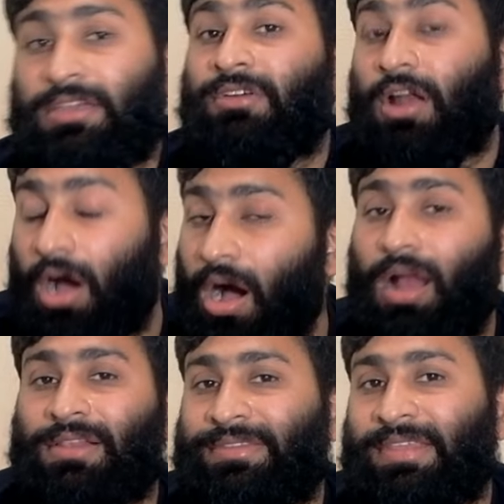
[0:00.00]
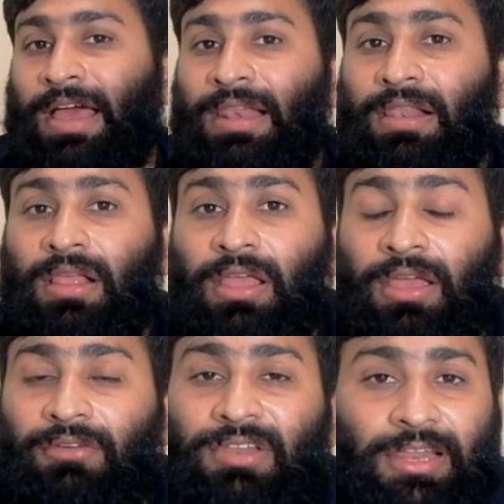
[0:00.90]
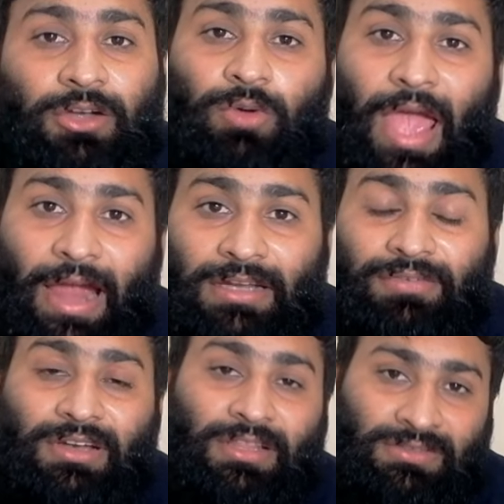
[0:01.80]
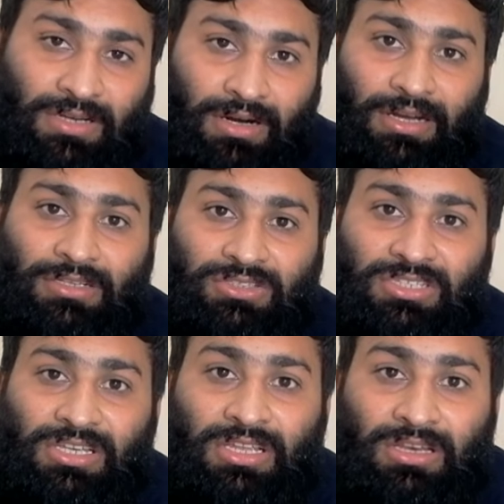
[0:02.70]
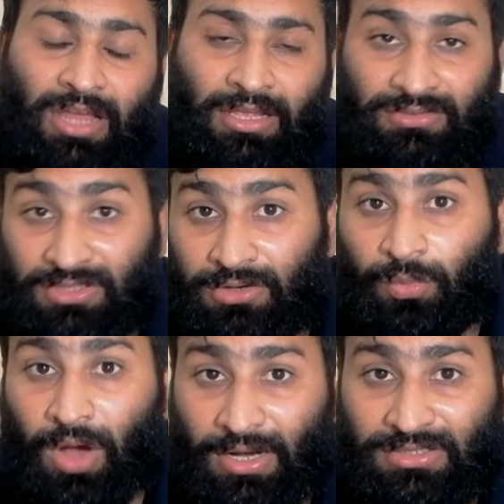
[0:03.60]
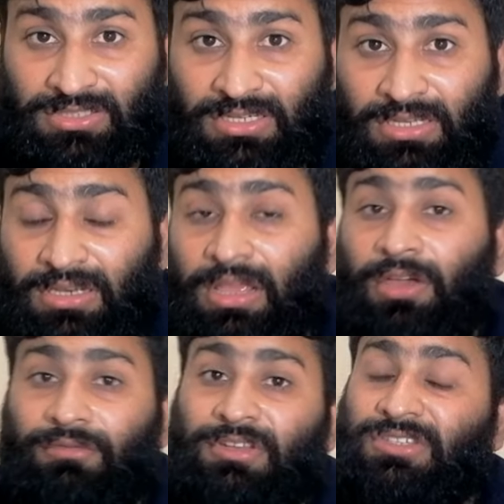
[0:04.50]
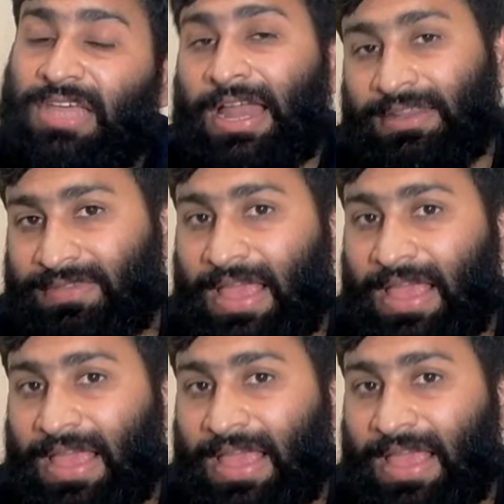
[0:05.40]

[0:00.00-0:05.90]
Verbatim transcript: even all cell, will lead to activate the certain gene like SIRT1 gene, which that is